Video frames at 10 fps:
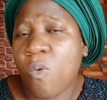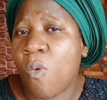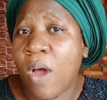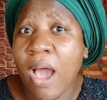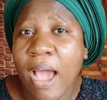
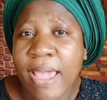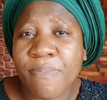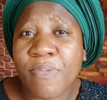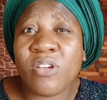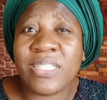Why?
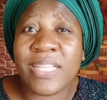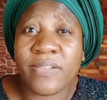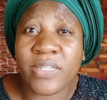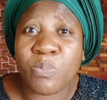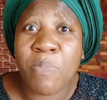Because
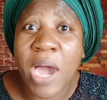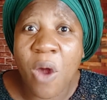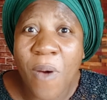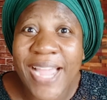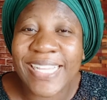there is
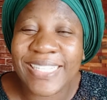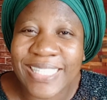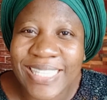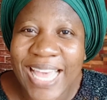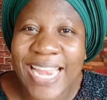power in
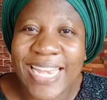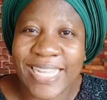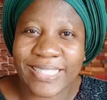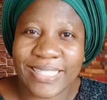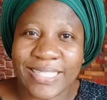
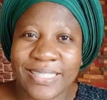silence.